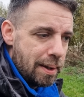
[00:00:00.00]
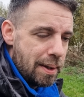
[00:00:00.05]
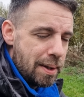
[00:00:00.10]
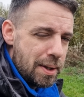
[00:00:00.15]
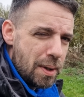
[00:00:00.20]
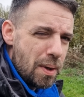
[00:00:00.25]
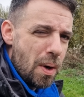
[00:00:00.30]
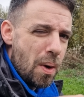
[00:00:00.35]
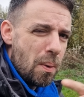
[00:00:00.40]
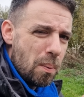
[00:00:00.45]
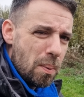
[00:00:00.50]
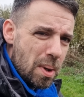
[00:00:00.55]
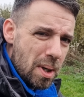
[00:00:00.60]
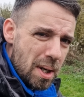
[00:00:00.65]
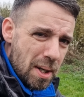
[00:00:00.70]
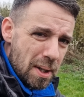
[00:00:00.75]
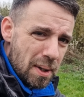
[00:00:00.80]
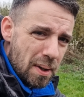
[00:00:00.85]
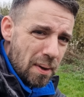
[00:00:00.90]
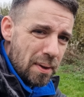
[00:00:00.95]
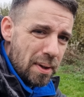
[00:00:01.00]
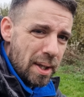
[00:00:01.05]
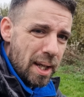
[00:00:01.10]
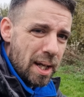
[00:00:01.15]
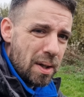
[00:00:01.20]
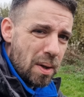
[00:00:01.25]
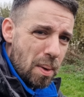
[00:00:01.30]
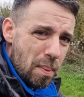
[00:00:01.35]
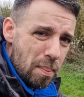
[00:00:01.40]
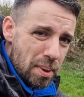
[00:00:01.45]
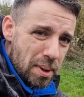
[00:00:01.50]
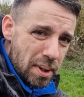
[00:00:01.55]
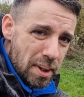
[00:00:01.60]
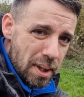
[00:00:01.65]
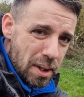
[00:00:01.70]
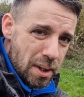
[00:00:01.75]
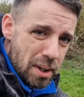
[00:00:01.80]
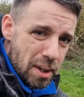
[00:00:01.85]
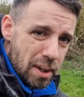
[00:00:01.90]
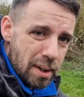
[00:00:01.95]
that
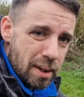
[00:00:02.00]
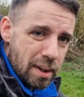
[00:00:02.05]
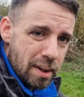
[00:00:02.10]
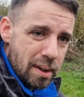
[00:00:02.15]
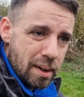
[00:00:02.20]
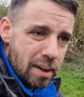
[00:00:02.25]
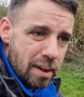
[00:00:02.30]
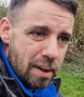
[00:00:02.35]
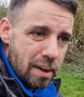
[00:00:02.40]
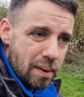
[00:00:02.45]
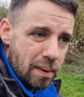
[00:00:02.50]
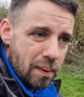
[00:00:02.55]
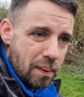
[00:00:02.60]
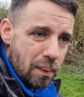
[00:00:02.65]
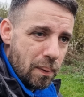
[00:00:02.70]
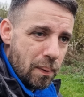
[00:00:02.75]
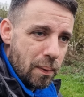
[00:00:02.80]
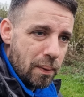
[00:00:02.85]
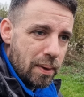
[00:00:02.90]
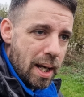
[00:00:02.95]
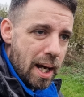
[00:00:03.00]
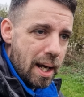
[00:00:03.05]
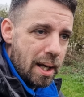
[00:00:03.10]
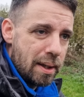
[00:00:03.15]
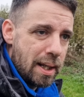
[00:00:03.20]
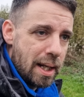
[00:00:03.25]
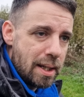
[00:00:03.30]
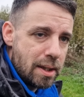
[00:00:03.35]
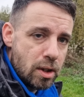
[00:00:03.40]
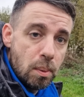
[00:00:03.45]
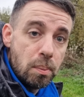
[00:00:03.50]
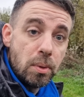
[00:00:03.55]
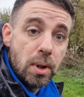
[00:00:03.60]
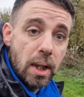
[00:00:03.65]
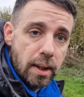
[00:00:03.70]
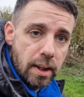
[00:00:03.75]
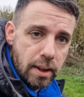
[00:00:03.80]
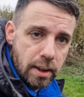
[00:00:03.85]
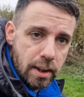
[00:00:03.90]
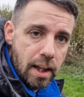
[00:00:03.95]
composition, or that
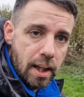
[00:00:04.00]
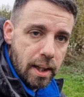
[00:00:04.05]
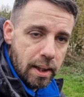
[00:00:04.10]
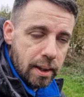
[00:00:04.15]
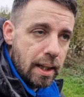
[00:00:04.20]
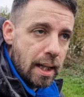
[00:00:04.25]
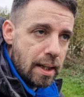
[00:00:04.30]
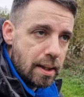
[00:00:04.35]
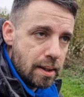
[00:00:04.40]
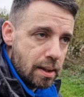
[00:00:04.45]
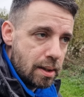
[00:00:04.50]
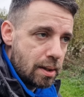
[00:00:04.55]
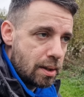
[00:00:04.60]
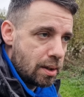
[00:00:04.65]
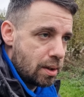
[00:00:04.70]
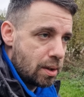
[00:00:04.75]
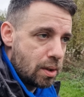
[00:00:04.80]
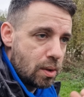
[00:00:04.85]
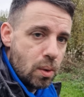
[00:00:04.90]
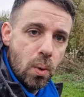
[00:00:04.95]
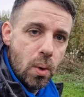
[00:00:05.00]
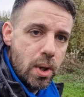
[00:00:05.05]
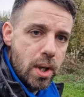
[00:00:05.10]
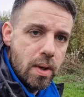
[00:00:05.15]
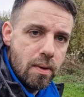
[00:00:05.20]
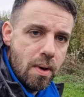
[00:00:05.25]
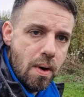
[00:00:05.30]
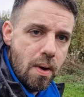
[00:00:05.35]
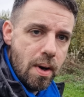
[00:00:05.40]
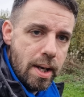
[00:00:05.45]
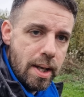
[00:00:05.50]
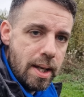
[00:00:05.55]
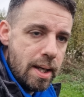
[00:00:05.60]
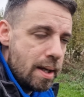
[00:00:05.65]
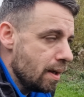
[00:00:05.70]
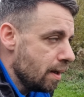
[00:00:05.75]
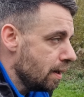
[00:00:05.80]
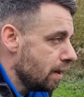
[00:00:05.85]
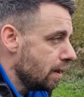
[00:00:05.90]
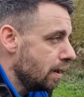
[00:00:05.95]
subject that's just caught your eye,
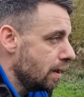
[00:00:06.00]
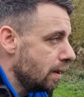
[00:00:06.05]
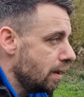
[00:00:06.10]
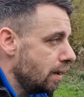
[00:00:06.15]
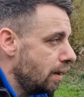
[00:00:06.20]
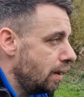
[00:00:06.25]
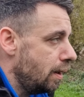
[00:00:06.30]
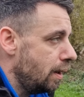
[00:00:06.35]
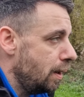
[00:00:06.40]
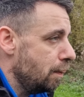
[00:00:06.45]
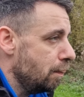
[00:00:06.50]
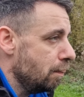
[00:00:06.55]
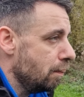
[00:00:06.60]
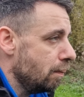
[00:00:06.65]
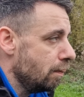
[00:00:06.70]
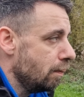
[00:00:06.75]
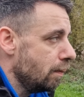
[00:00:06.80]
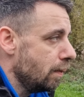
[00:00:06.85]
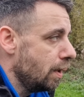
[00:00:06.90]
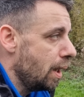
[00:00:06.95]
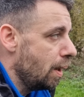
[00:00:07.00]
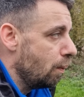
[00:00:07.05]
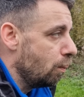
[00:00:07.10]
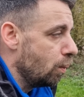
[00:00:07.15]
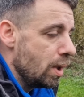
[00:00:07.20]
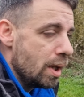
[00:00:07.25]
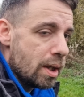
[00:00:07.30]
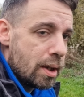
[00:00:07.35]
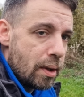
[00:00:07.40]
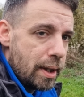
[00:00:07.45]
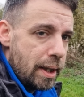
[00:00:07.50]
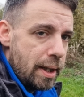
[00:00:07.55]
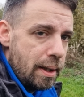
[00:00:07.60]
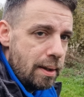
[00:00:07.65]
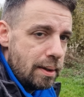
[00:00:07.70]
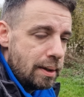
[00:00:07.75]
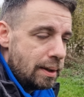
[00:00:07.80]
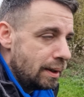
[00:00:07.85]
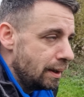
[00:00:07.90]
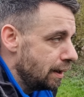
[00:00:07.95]
and work on it.
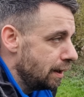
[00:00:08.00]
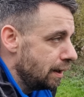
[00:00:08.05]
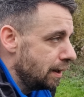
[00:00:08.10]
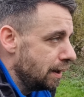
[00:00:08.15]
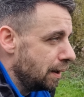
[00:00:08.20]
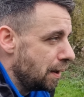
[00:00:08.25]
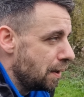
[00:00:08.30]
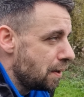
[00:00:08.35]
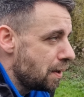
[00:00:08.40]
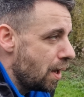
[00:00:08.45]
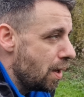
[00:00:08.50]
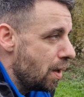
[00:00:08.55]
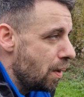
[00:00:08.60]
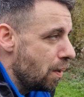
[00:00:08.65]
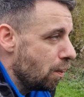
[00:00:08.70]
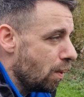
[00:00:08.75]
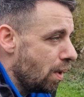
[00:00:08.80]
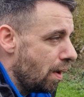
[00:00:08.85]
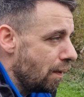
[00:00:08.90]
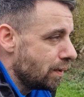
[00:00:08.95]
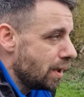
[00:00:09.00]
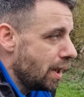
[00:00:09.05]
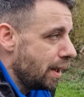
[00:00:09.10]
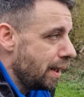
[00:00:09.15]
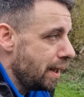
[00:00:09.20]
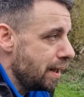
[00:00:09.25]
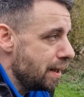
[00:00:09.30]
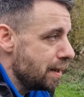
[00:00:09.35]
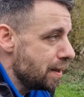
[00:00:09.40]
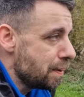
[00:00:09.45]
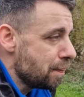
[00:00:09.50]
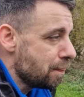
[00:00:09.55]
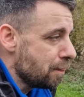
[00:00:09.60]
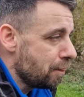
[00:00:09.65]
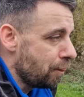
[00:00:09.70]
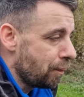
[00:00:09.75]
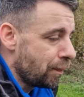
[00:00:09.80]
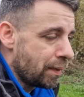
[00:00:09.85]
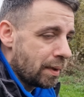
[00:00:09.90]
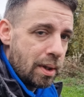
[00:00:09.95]
So what I've done is,
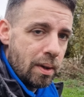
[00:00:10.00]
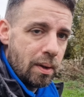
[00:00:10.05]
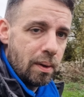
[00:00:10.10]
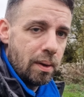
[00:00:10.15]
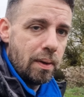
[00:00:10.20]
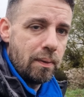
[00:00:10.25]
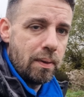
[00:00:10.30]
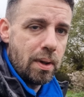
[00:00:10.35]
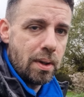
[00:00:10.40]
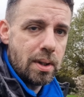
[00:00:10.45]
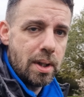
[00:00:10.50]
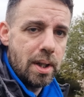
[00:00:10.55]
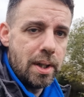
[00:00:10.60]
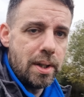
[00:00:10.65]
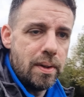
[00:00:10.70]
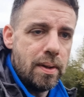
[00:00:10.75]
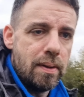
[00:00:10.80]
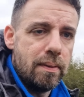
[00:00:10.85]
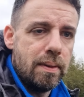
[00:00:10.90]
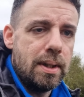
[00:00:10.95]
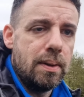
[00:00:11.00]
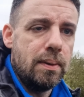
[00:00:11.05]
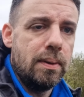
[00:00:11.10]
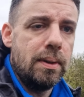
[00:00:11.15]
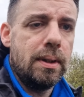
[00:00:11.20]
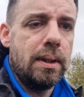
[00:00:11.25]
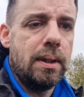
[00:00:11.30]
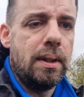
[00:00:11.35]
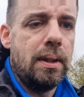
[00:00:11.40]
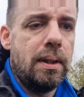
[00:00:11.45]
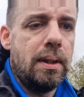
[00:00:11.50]
if I turn you around,